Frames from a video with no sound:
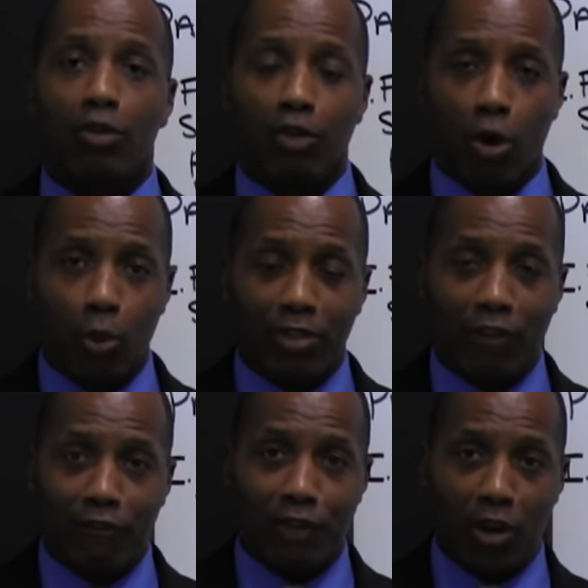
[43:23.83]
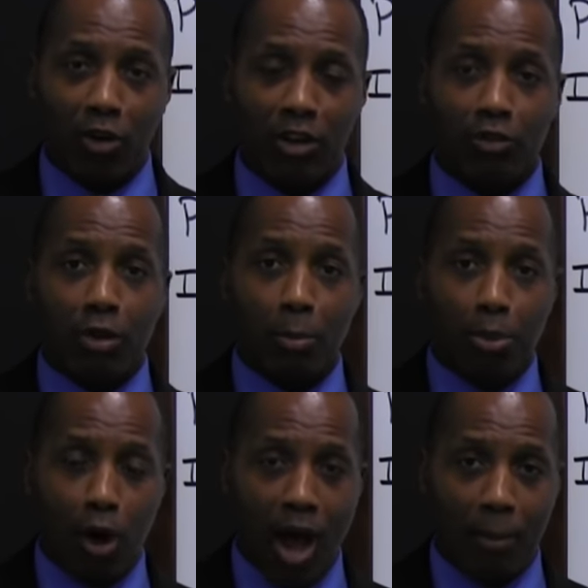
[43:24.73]
So what the Federalists
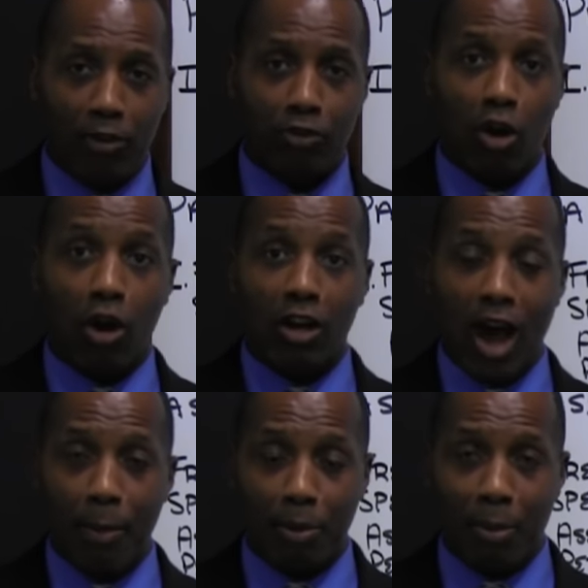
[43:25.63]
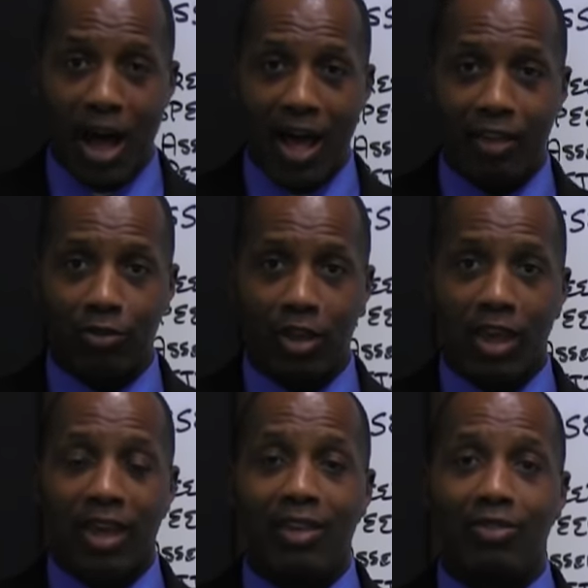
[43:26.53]
promised or compromised
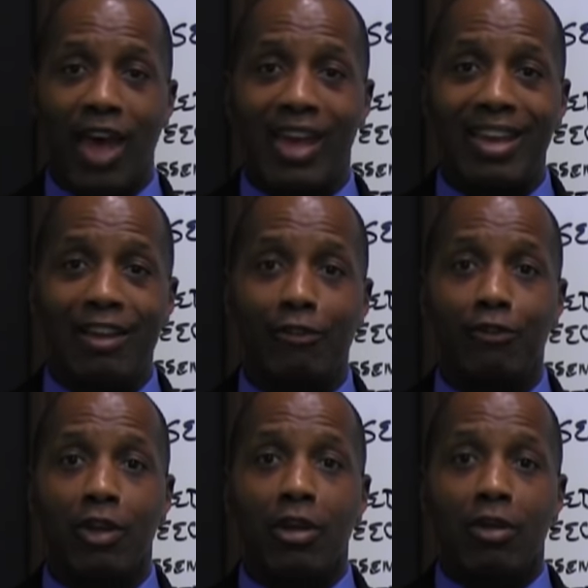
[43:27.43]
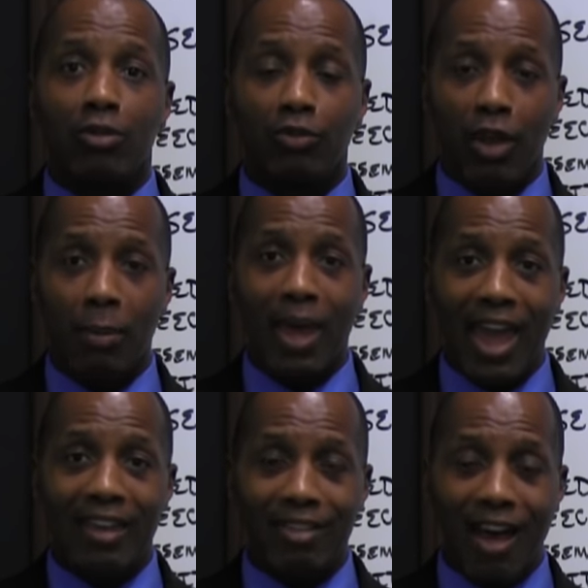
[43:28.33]
is that if some
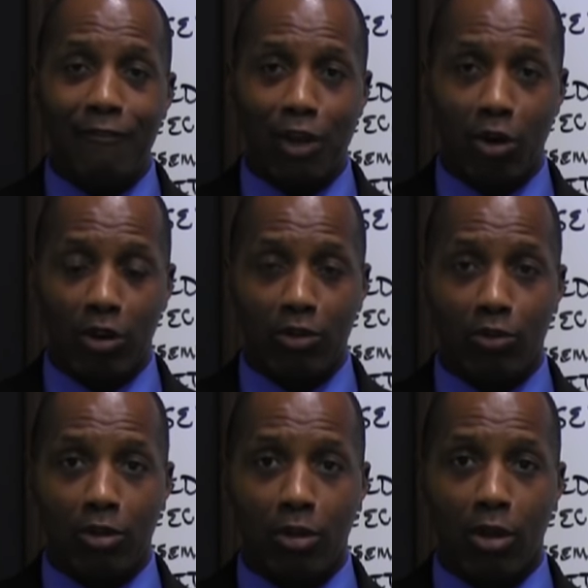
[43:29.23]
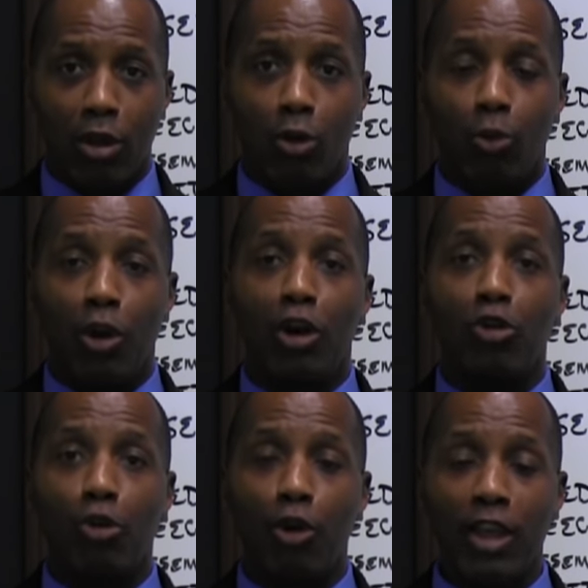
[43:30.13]
Anti-Federalists would
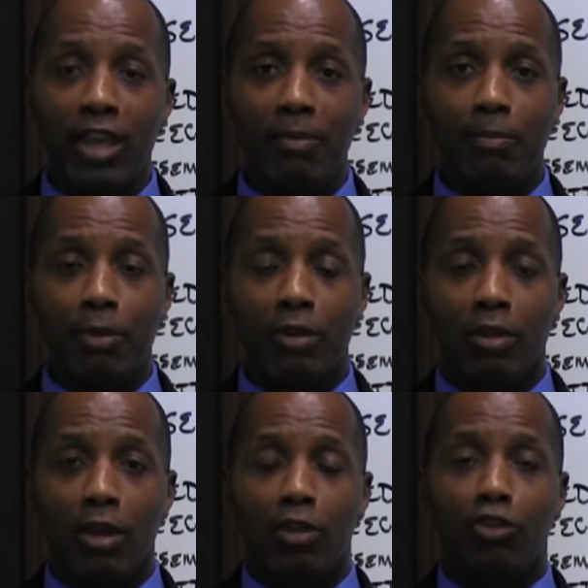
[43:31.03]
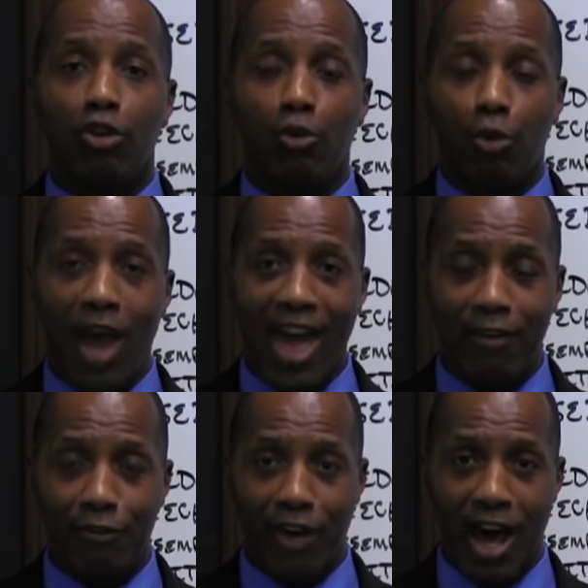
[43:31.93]
agree to
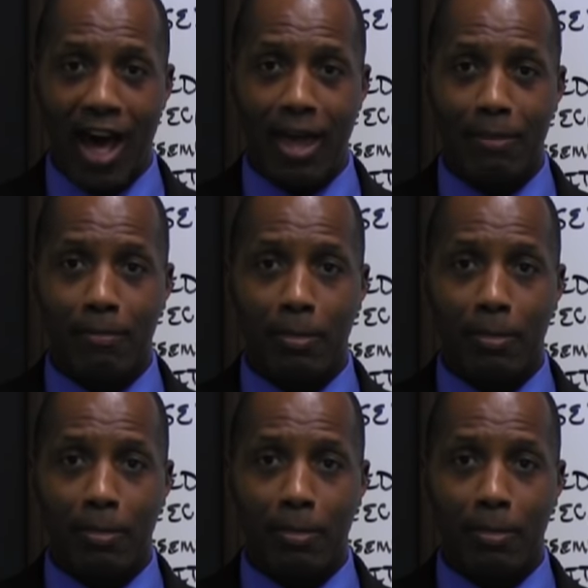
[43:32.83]
ratify